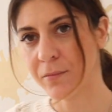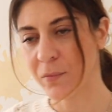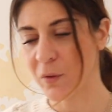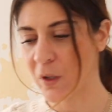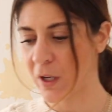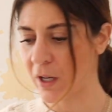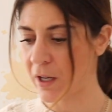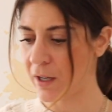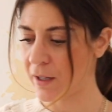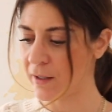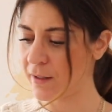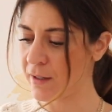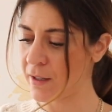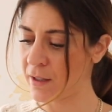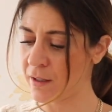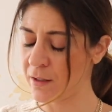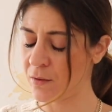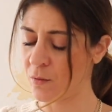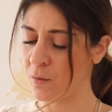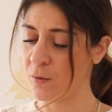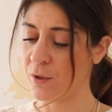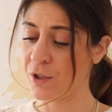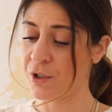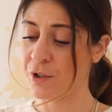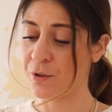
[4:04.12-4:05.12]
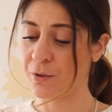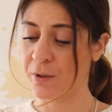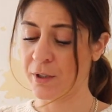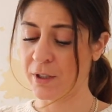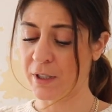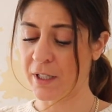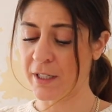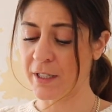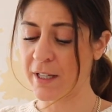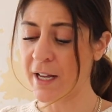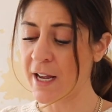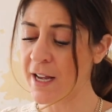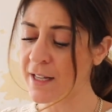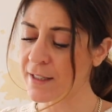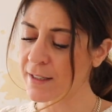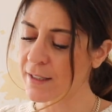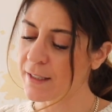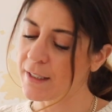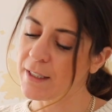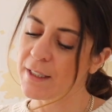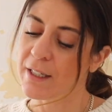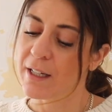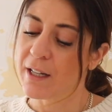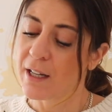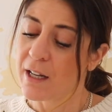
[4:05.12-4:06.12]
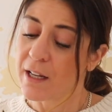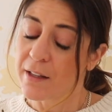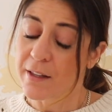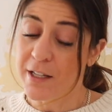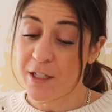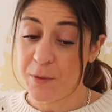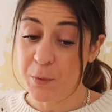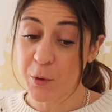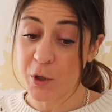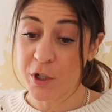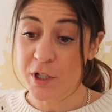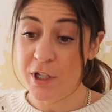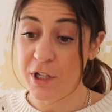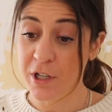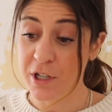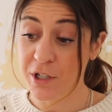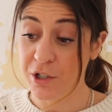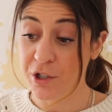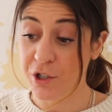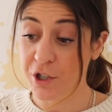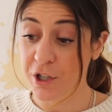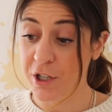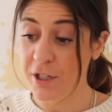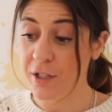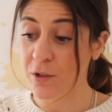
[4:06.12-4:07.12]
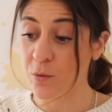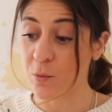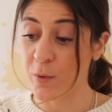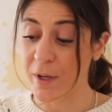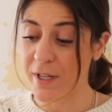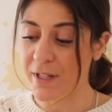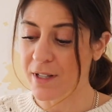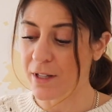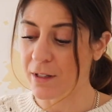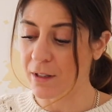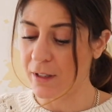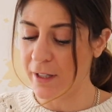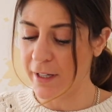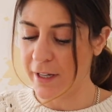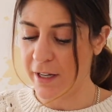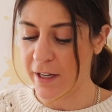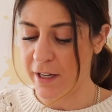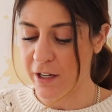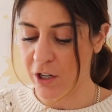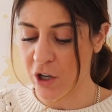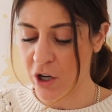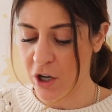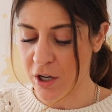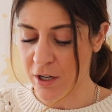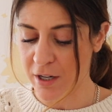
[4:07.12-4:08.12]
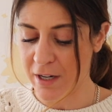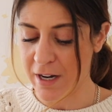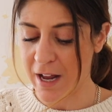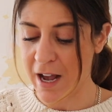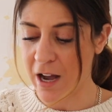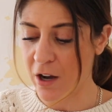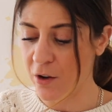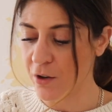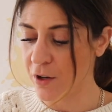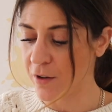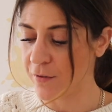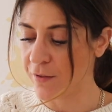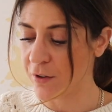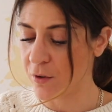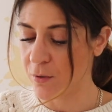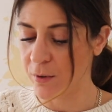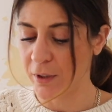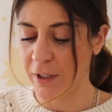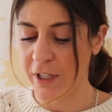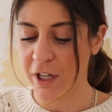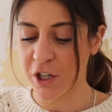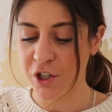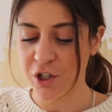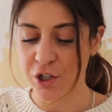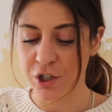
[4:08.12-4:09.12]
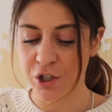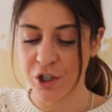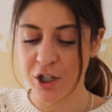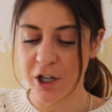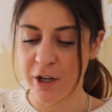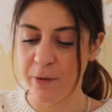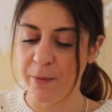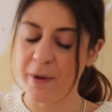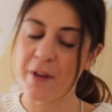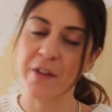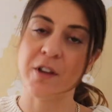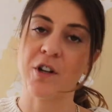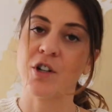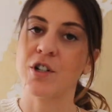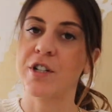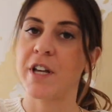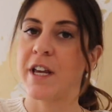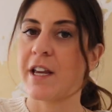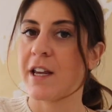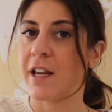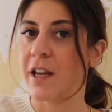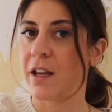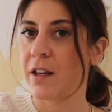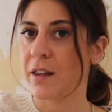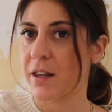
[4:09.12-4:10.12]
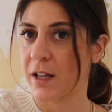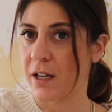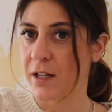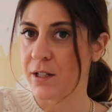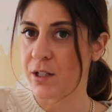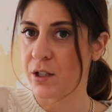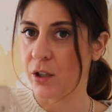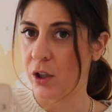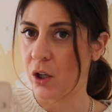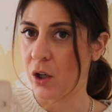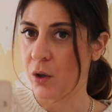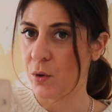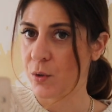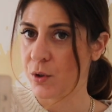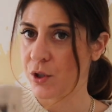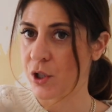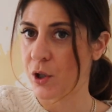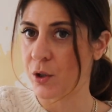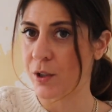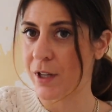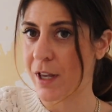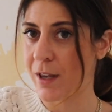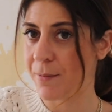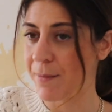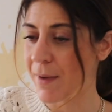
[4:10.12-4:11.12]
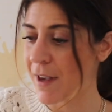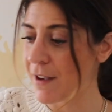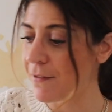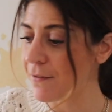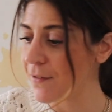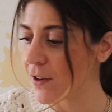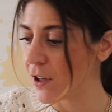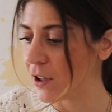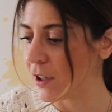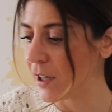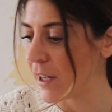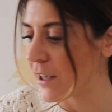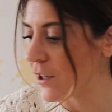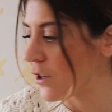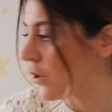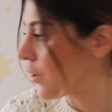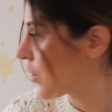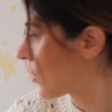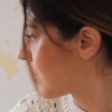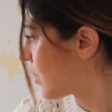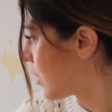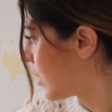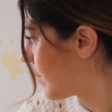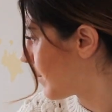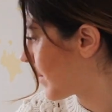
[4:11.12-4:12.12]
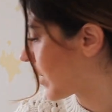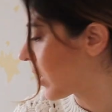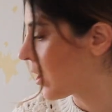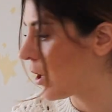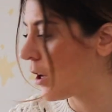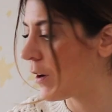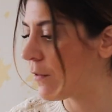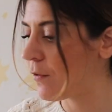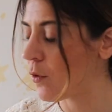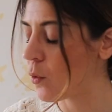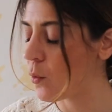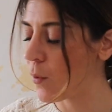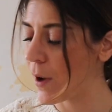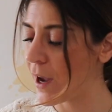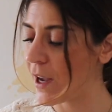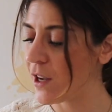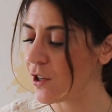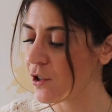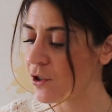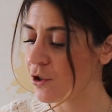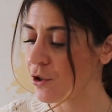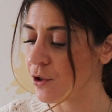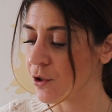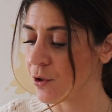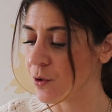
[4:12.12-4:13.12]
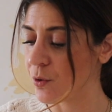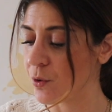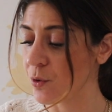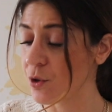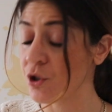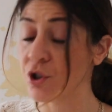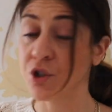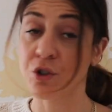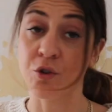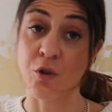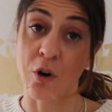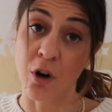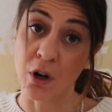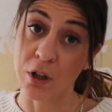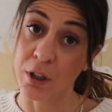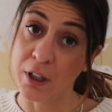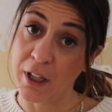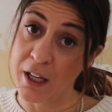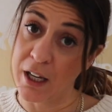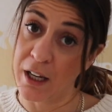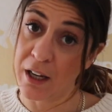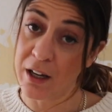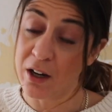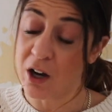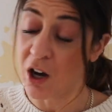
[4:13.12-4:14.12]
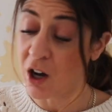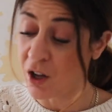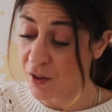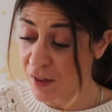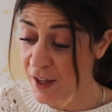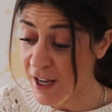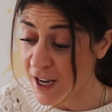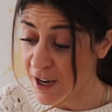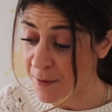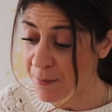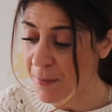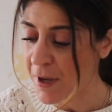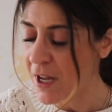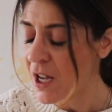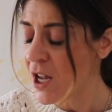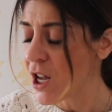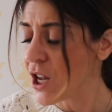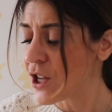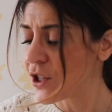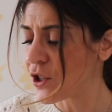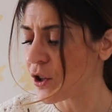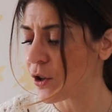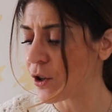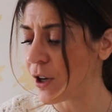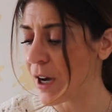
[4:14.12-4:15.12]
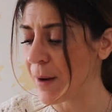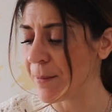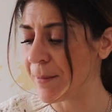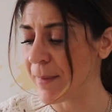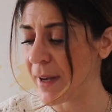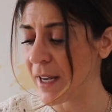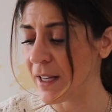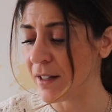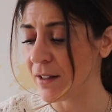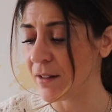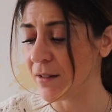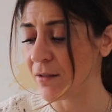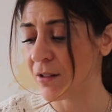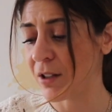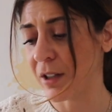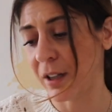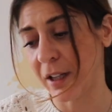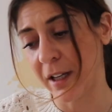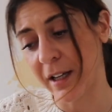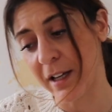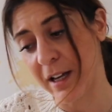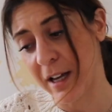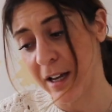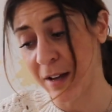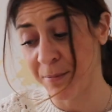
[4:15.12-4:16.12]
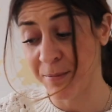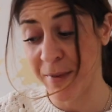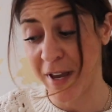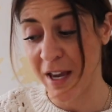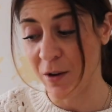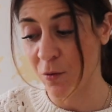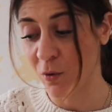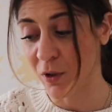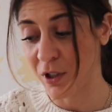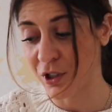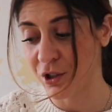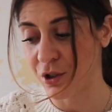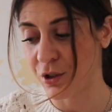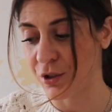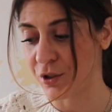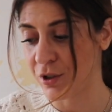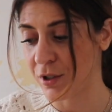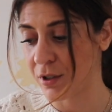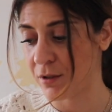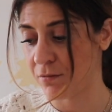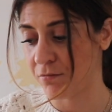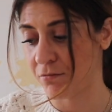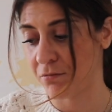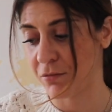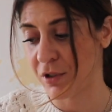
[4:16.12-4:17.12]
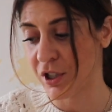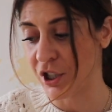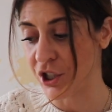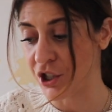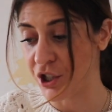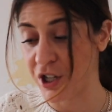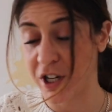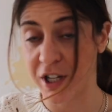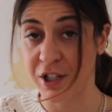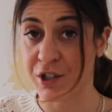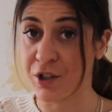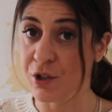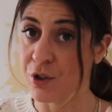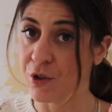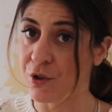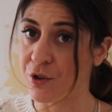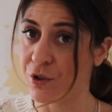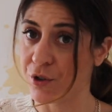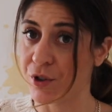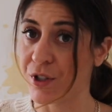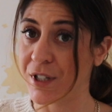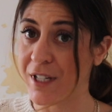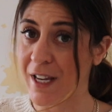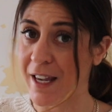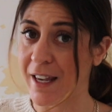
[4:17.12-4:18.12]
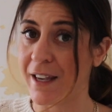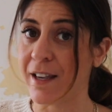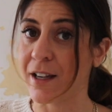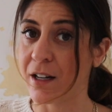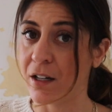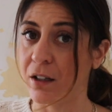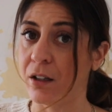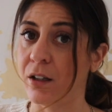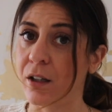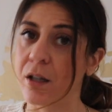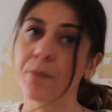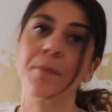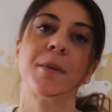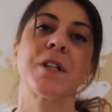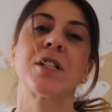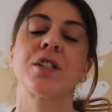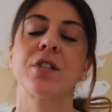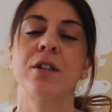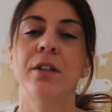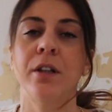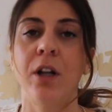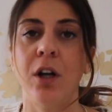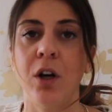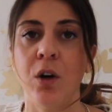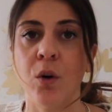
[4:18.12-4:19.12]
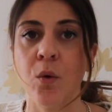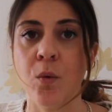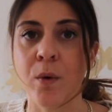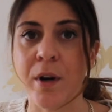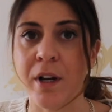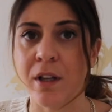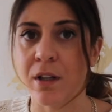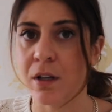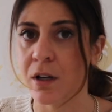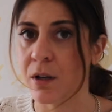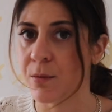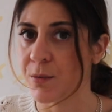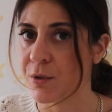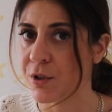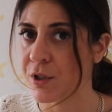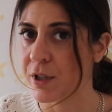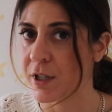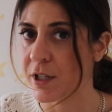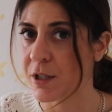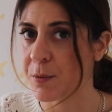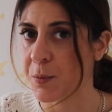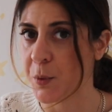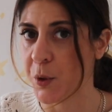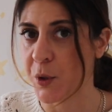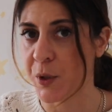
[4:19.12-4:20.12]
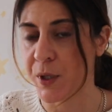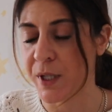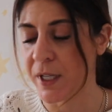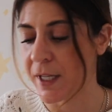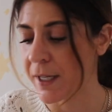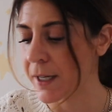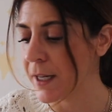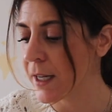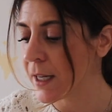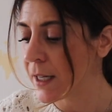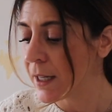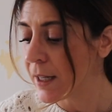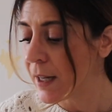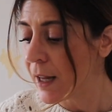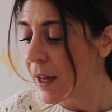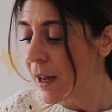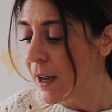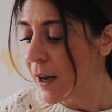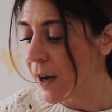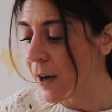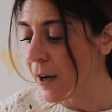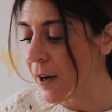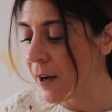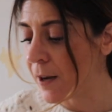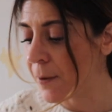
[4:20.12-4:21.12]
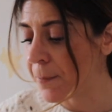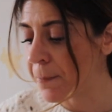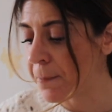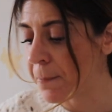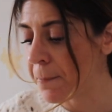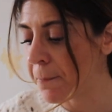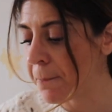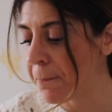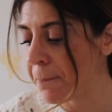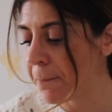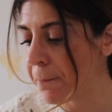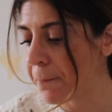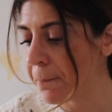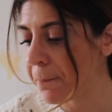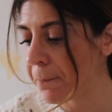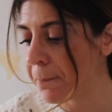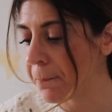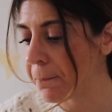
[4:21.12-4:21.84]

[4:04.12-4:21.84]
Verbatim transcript: Okay, then we're doing like that. This person has just recently gotten out of a relationship and they're taking things slow. So they may feel like you're coming off way too strongly on them. So I may I may want to suggest you to take it a little bit slow when it comes to this person. Um,